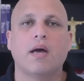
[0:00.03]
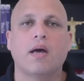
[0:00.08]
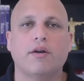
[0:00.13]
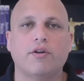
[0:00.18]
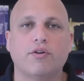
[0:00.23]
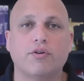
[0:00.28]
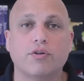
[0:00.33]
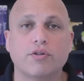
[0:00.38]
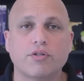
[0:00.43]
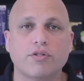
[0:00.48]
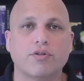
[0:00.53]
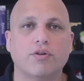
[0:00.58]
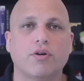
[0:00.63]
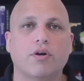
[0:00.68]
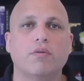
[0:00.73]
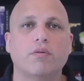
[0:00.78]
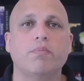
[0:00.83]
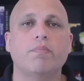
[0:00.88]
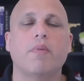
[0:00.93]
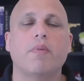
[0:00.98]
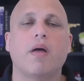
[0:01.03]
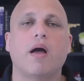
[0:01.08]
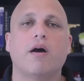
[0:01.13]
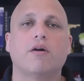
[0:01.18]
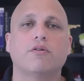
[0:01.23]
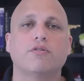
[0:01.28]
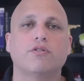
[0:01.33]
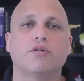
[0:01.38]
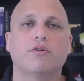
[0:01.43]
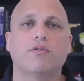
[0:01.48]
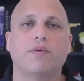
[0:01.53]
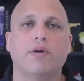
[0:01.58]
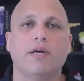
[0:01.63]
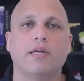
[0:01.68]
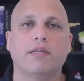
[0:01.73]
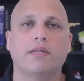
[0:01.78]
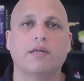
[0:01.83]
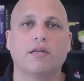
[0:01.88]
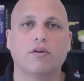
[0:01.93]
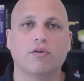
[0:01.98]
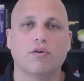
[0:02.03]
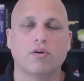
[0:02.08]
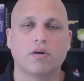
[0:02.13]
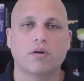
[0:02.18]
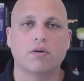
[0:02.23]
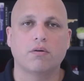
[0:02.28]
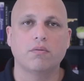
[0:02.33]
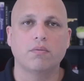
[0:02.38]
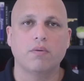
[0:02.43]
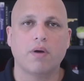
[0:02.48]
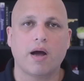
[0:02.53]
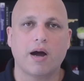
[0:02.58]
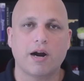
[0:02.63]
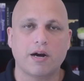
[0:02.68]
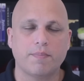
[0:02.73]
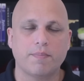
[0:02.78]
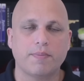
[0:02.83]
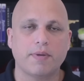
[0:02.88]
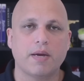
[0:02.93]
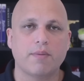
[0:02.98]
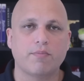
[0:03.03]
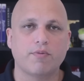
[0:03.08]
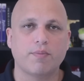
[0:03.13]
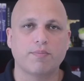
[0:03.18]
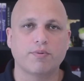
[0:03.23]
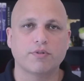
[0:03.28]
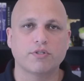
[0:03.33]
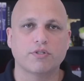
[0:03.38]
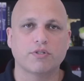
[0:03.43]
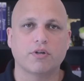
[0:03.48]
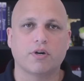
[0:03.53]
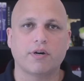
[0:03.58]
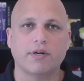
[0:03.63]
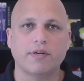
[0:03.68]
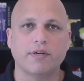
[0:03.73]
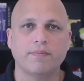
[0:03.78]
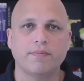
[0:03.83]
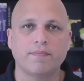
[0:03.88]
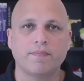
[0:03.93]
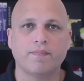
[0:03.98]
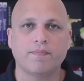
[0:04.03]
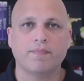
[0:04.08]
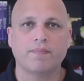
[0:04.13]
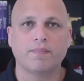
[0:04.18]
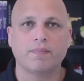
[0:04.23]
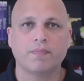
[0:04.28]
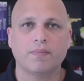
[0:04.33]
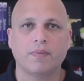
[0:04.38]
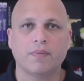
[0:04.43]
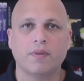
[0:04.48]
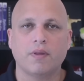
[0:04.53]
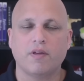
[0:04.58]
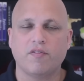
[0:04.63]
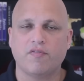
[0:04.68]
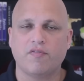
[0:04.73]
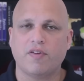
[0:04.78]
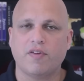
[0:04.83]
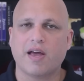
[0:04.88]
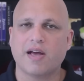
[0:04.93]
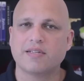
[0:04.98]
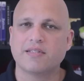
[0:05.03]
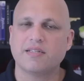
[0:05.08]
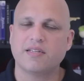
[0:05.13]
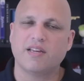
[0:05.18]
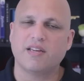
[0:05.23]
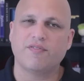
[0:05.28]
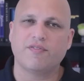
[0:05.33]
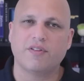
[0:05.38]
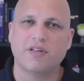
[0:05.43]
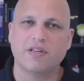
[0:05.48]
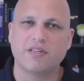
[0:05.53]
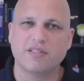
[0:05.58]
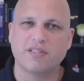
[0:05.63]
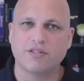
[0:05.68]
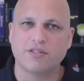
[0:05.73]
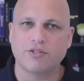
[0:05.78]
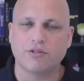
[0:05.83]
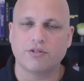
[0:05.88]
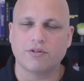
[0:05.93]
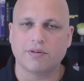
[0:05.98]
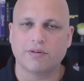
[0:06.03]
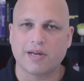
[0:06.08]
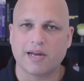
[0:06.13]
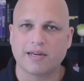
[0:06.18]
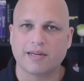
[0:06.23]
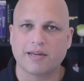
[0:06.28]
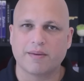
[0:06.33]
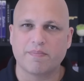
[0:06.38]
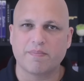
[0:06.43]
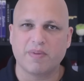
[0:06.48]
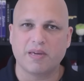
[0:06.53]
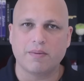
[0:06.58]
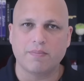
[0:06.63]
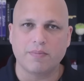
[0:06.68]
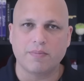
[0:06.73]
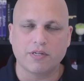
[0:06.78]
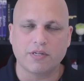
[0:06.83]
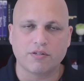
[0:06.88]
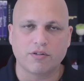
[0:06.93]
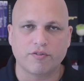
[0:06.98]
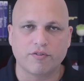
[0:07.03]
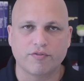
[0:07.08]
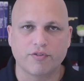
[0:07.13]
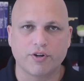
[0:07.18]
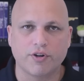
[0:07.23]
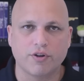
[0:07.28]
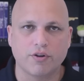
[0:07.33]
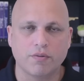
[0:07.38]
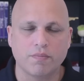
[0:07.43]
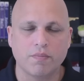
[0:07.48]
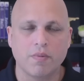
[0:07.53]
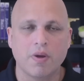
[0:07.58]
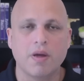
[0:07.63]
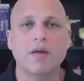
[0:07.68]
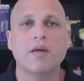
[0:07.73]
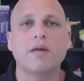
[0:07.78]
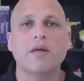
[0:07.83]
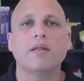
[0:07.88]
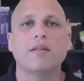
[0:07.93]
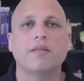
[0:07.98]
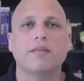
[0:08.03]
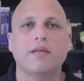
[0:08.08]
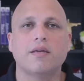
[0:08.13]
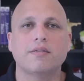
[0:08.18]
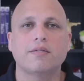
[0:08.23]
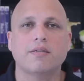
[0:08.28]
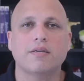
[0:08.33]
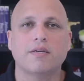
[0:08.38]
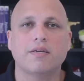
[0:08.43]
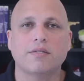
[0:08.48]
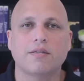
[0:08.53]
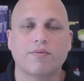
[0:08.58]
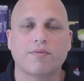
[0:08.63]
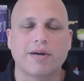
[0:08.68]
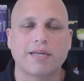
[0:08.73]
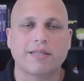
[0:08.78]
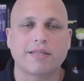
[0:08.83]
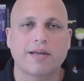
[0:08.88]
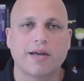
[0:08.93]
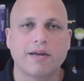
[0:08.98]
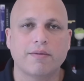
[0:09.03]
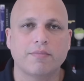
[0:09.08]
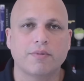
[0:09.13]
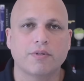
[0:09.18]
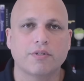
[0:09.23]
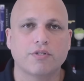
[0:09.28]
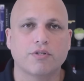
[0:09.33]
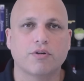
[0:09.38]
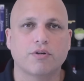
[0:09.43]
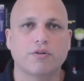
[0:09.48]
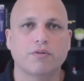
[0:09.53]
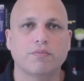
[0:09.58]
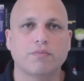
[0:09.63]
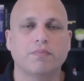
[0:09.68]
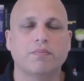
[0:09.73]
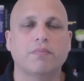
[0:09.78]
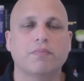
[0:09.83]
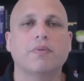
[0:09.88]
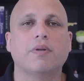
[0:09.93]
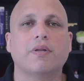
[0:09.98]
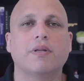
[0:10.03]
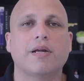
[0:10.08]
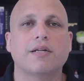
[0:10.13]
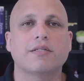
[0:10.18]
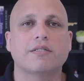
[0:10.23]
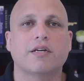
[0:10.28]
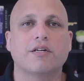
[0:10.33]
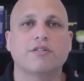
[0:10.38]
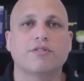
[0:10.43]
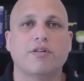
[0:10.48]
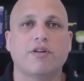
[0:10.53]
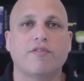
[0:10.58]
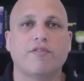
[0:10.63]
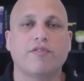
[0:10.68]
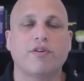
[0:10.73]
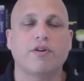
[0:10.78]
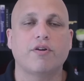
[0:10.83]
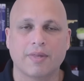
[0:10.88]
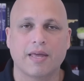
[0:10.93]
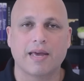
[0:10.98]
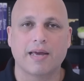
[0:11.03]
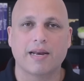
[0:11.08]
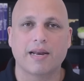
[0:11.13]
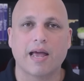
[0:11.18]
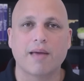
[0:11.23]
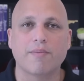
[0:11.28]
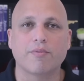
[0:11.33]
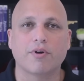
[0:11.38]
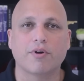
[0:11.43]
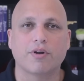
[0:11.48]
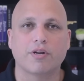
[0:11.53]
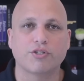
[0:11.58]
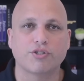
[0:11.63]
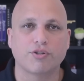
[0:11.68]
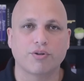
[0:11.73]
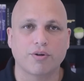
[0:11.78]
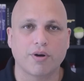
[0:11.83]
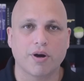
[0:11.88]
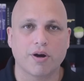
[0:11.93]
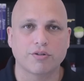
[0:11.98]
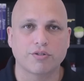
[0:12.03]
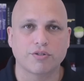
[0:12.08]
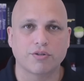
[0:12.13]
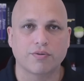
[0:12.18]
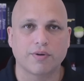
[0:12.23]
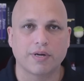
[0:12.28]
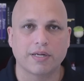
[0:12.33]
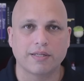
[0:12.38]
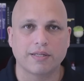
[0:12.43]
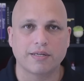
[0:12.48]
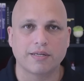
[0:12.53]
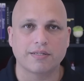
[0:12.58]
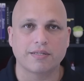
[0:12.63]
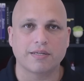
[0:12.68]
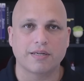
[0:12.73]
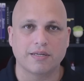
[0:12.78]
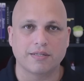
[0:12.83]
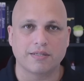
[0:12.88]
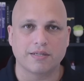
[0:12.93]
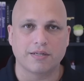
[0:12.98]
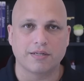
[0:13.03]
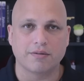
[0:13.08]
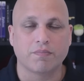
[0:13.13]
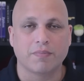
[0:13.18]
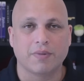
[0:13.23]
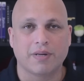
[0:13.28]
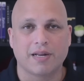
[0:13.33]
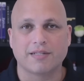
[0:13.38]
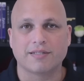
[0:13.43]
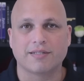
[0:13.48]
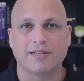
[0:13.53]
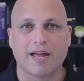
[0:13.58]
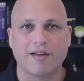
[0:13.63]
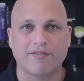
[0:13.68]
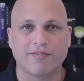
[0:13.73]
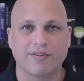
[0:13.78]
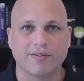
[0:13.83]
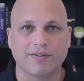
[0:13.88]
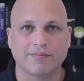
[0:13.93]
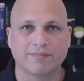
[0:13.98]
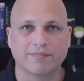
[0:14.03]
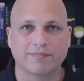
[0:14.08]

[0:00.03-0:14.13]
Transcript: you curious to know how to create a local RPM repository? If yes, if this is still like a big mystery for you, this is the right time. So let's go to the video and I'm going to show you how to create this easily. Let's dive in.